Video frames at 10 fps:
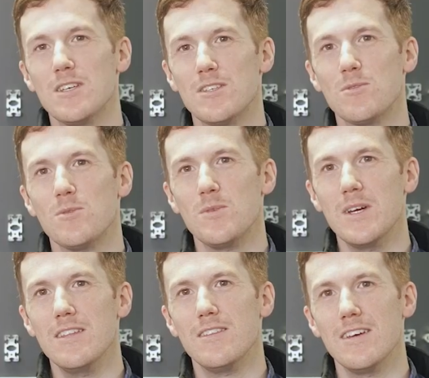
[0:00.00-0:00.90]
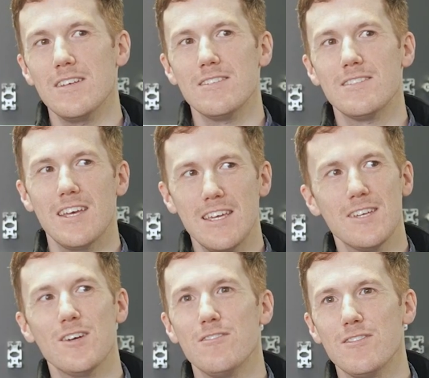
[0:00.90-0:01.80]
us with and
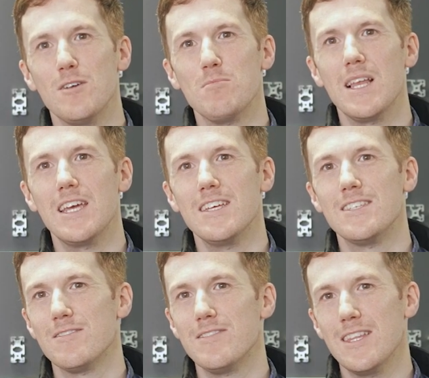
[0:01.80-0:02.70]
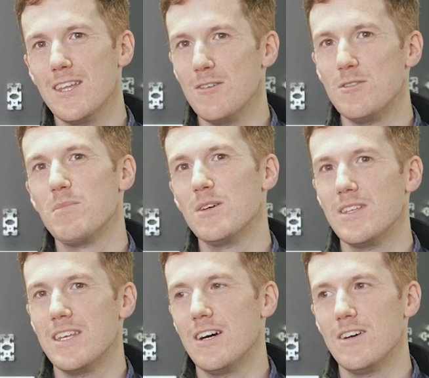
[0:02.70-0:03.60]
taken off our plate is the fact that I was
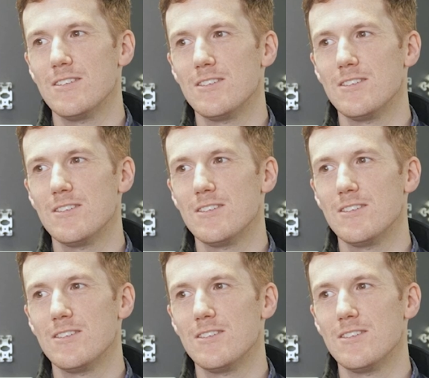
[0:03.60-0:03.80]
building out a